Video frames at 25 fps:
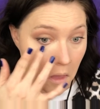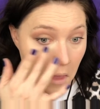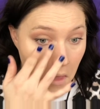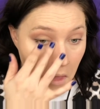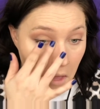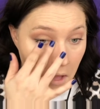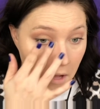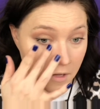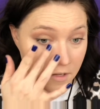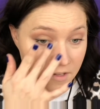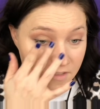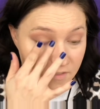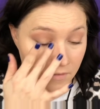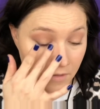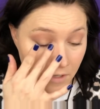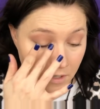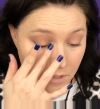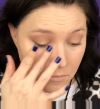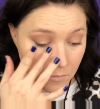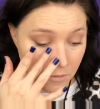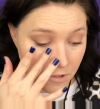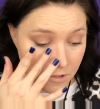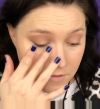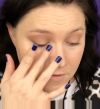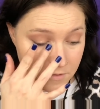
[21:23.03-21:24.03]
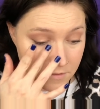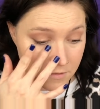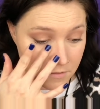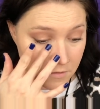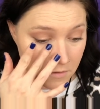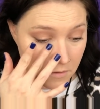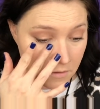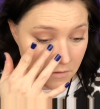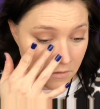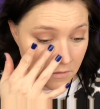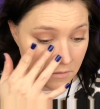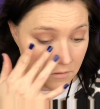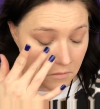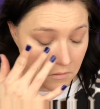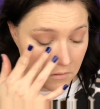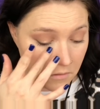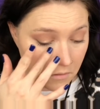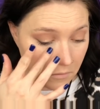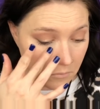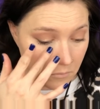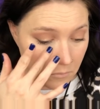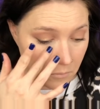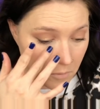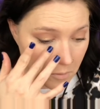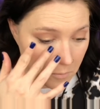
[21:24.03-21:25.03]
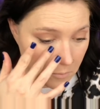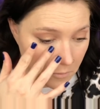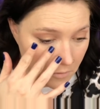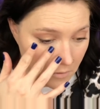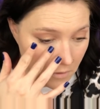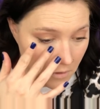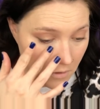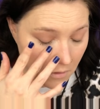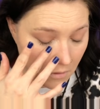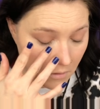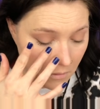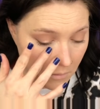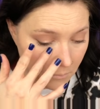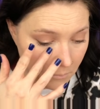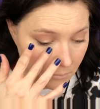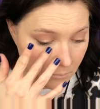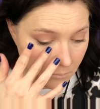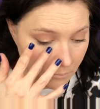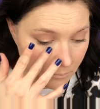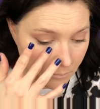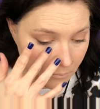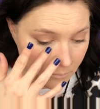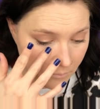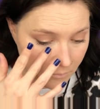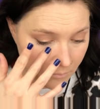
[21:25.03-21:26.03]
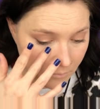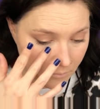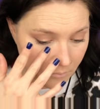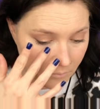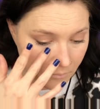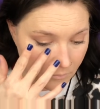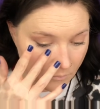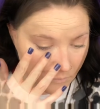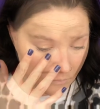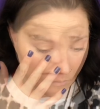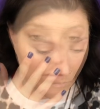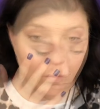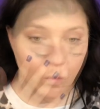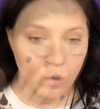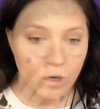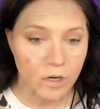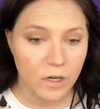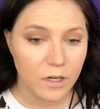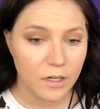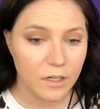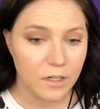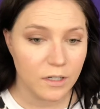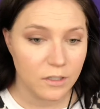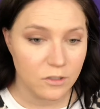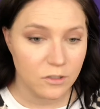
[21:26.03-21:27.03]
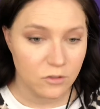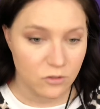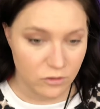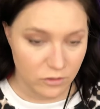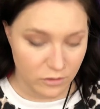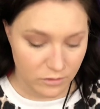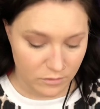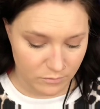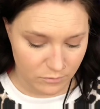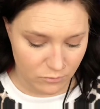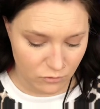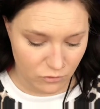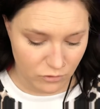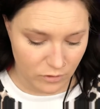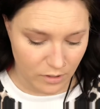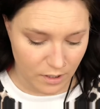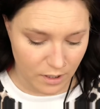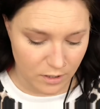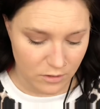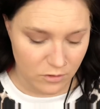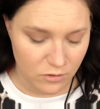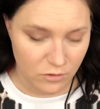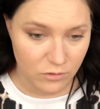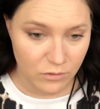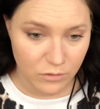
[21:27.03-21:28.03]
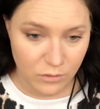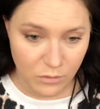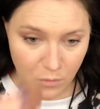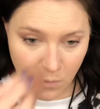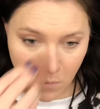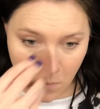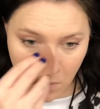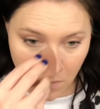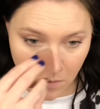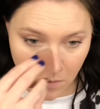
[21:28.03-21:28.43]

has vitamin C in it, I remember that. We're gonna try to